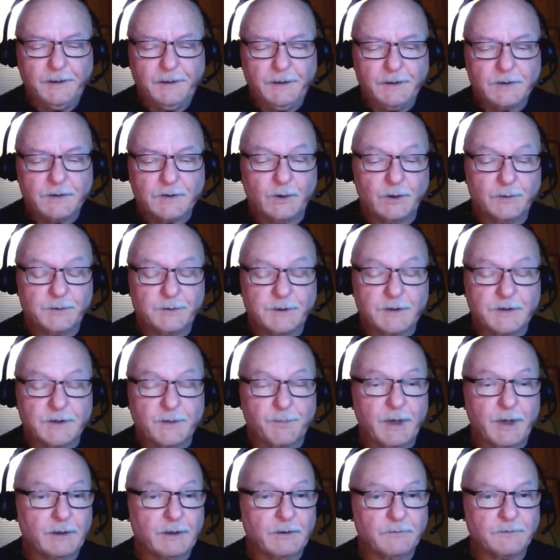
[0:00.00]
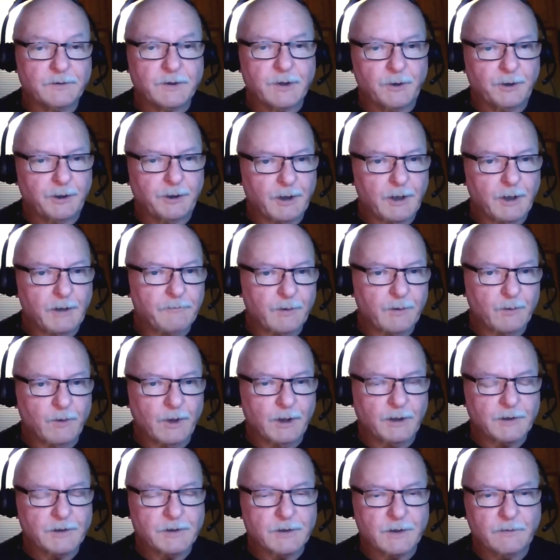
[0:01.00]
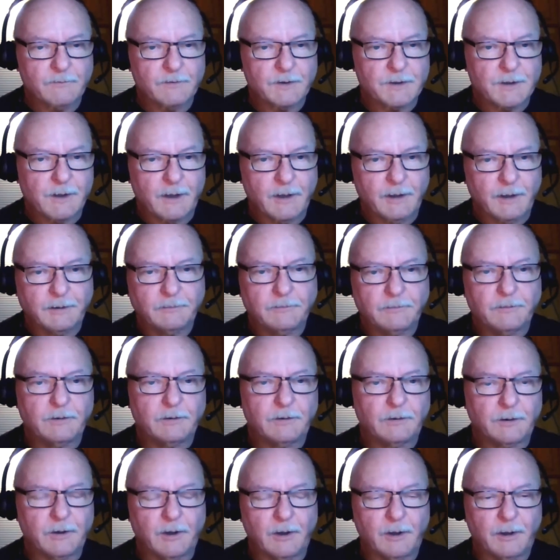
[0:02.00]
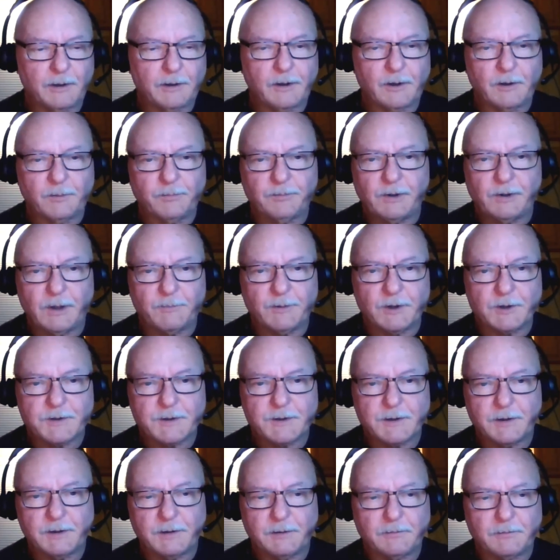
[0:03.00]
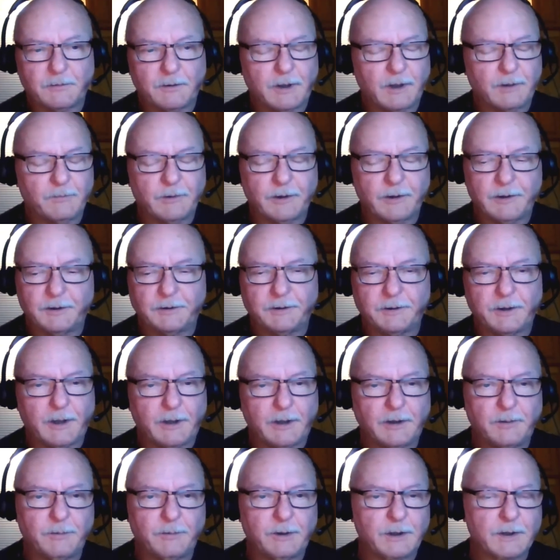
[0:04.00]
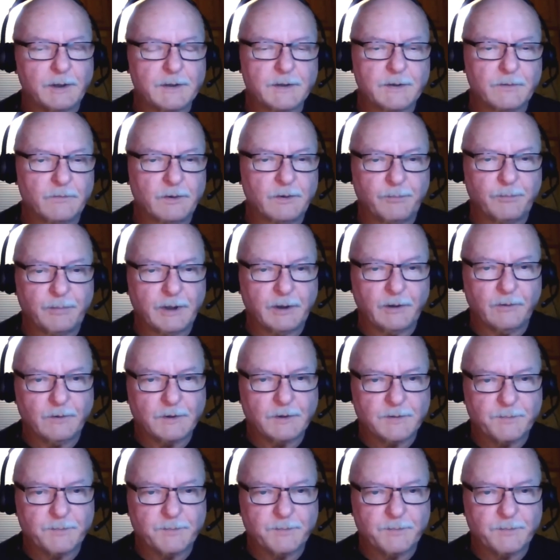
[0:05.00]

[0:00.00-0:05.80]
So it was just a matter of turning off the water service line, calling our plumbers in, and within 90 minutes, the repair was